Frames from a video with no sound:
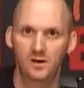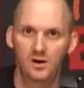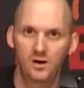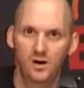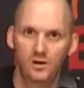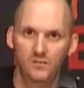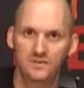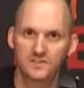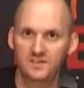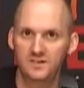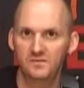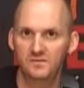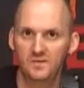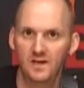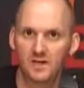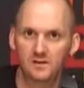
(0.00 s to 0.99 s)
Obviously,
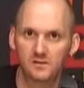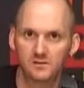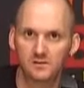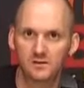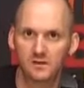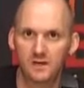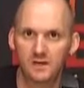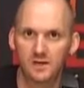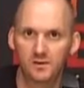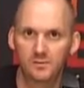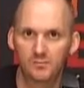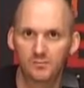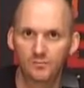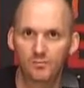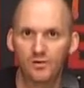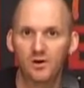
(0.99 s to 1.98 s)
for that little
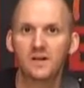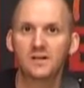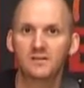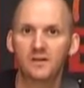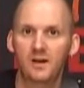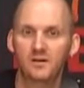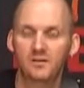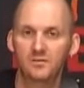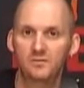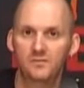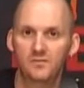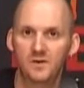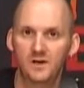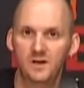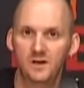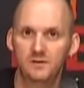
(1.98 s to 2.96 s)
breakdown of
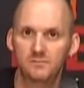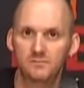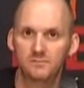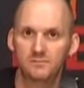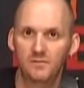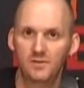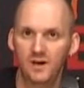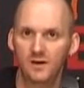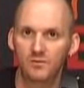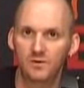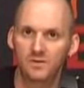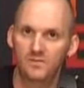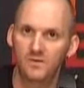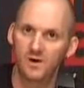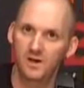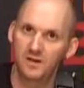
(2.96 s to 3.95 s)
that
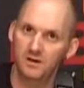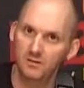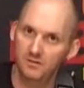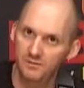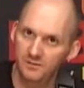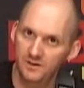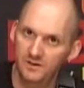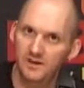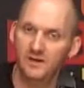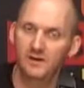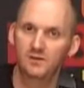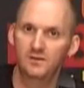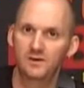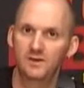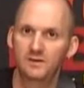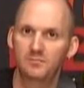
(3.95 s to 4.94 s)
riff, I included
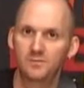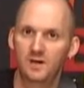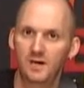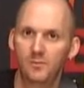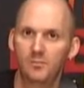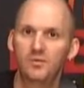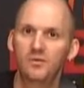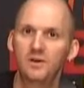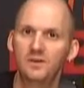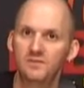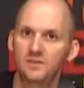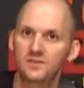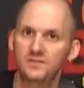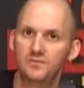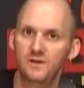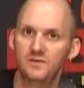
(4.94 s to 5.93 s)
our
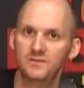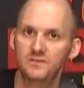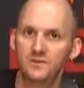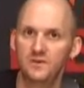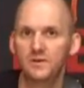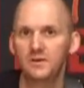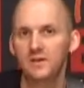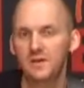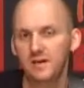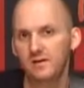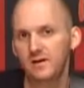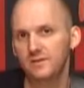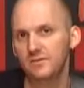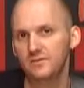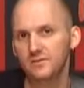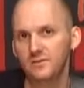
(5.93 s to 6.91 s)
previous riff, so you could hear
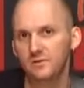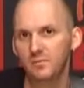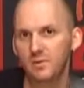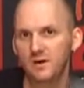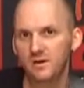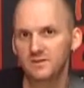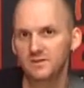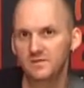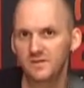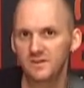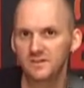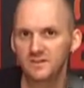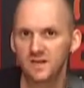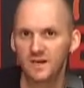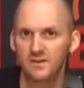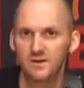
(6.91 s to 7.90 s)
how the 2 parts fit
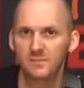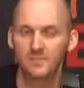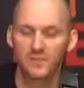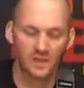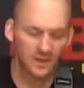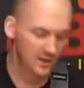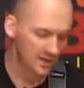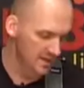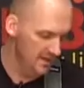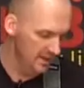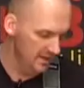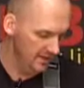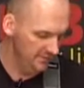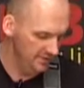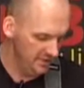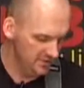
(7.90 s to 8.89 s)
together.
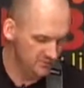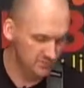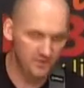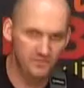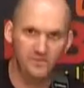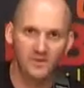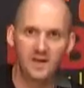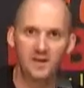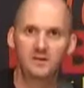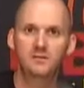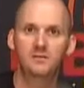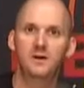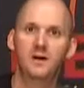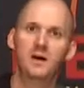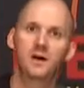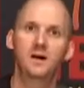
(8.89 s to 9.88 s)
Our next riff then,
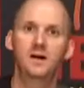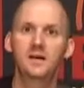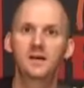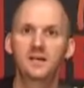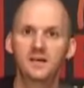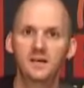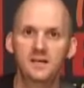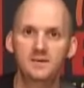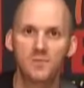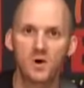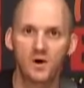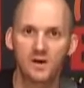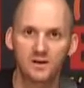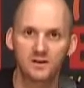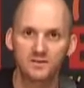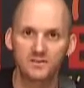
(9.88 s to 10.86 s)
in E
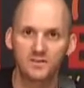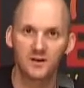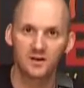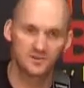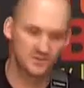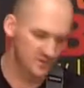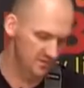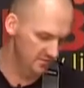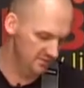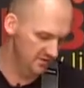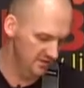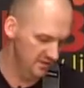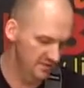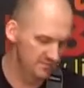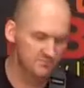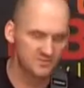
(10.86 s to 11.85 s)
minor, starts off on
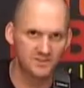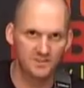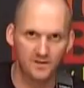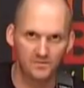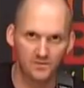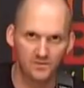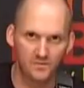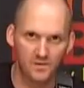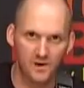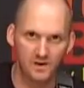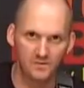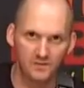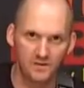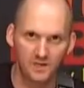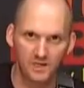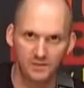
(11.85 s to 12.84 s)
the 7th fret of
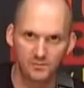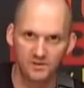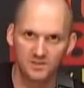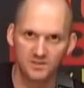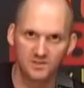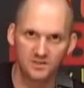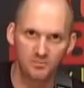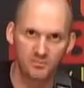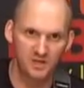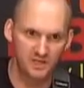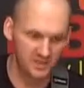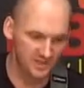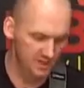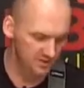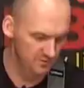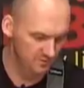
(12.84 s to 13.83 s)
the E, which is the B
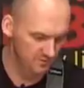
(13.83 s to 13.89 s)
note.